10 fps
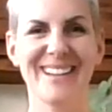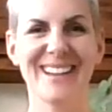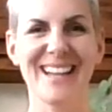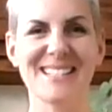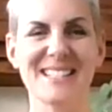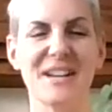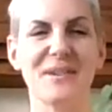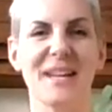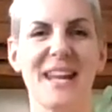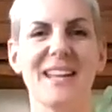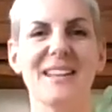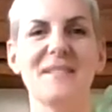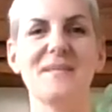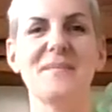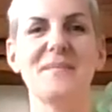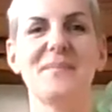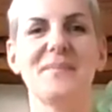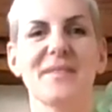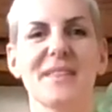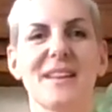Let's go again.
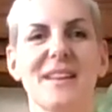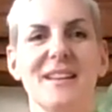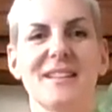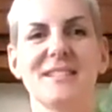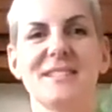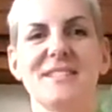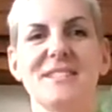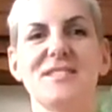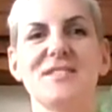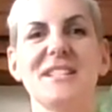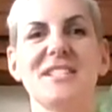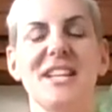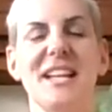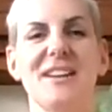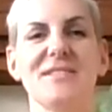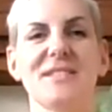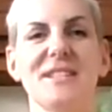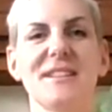Stretching out,